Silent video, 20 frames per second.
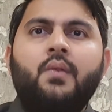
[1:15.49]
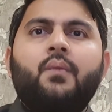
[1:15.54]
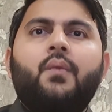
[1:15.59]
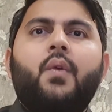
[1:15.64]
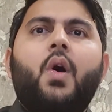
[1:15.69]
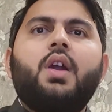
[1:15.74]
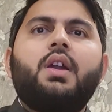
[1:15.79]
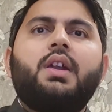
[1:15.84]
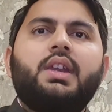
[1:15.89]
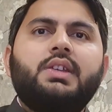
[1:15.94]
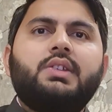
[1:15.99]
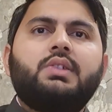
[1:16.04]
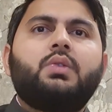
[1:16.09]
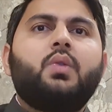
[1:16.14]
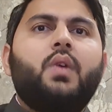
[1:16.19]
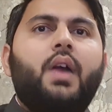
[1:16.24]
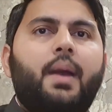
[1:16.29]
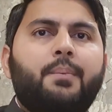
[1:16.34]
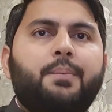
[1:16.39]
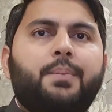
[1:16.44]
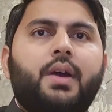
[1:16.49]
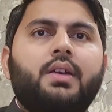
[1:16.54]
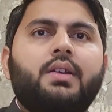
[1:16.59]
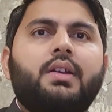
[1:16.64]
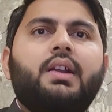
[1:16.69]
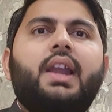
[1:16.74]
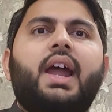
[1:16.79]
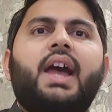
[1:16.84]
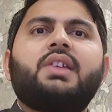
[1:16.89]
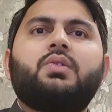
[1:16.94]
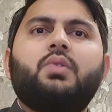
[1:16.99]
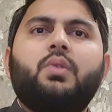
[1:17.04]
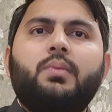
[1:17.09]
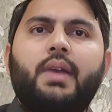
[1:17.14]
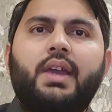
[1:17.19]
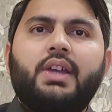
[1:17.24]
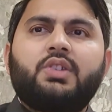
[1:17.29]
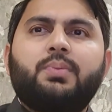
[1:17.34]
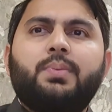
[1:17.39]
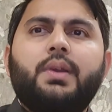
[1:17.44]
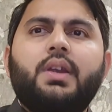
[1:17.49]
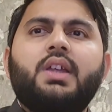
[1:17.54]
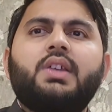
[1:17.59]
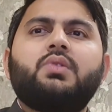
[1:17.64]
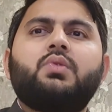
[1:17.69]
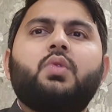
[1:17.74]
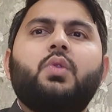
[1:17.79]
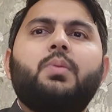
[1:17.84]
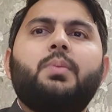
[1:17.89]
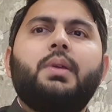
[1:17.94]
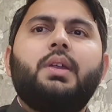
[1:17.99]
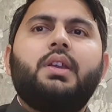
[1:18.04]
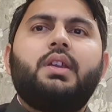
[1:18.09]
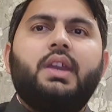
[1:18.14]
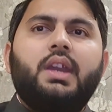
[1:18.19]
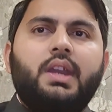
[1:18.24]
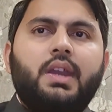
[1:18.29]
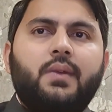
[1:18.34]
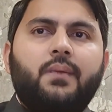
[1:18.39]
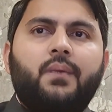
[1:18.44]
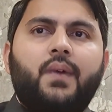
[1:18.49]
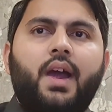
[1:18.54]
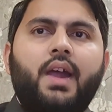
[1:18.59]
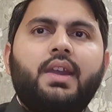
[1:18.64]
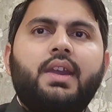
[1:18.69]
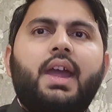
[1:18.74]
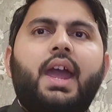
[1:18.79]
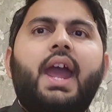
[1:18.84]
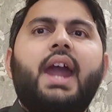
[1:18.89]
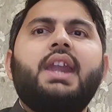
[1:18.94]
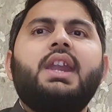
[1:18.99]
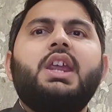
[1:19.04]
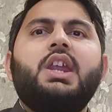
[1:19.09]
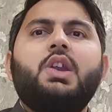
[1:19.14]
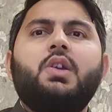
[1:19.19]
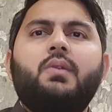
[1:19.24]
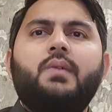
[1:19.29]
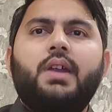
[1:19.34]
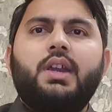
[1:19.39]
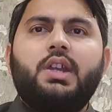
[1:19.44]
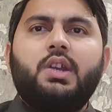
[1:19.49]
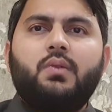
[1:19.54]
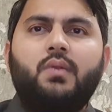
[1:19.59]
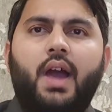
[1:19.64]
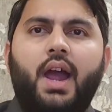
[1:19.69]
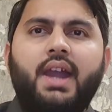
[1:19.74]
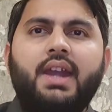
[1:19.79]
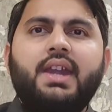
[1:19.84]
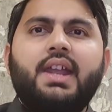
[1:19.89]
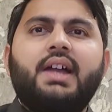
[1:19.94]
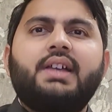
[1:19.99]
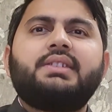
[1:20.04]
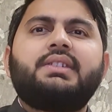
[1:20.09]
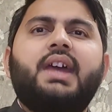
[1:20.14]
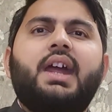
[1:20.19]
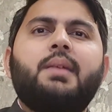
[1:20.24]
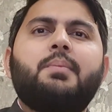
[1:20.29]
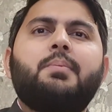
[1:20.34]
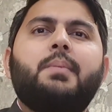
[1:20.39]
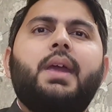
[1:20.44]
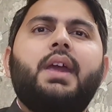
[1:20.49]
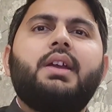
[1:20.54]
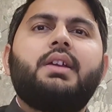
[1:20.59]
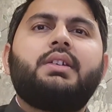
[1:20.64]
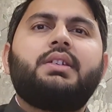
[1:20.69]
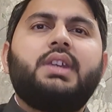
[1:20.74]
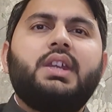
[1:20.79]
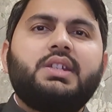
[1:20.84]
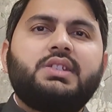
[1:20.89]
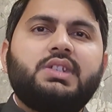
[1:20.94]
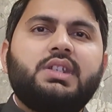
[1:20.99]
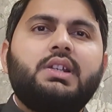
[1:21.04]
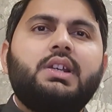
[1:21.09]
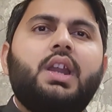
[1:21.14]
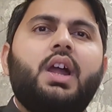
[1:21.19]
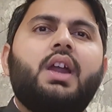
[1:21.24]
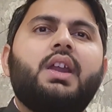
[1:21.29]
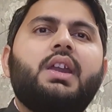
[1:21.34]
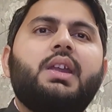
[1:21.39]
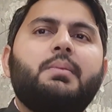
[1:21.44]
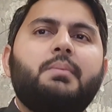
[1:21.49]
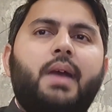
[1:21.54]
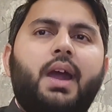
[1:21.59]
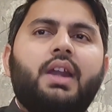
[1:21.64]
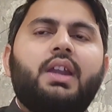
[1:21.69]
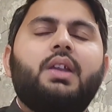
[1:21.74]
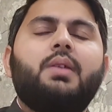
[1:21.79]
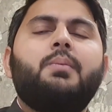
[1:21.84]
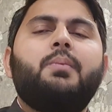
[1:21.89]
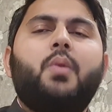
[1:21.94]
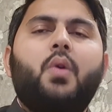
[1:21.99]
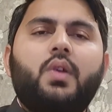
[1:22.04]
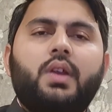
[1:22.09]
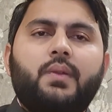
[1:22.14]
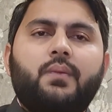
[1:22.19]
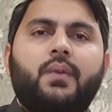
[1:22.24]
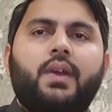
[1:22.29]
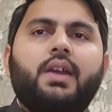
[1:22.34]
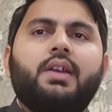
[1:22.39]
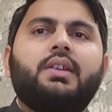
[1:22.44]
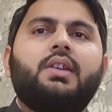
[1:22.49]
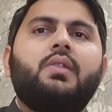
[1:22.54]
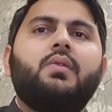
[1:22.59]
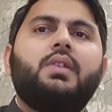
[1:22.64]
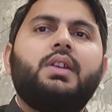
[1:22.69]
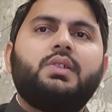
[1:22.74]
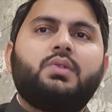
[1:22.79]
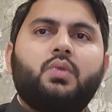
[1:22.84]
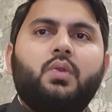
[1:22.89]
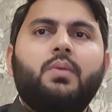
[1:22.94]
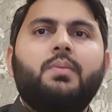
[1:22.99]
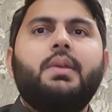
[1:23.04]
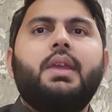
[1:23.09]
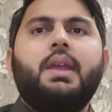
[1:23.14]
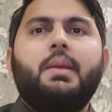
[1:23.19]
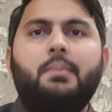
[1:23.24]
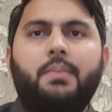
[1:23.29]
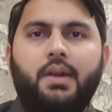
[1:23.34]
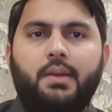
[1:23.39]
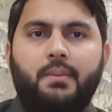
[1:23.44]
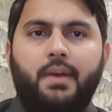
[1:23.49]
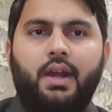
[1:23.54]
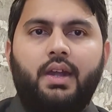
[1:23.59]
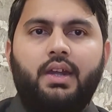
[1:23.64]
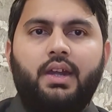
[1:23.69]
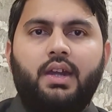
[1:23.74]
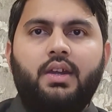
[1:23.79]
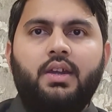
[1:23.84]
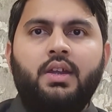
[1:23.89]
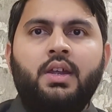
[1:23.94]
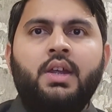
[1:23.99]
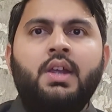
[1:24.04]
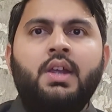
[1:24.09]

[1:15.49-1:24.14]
For this to happen, classroom experience should be redefined and innovative ideas that make teaching learning method more effectively should be implemented.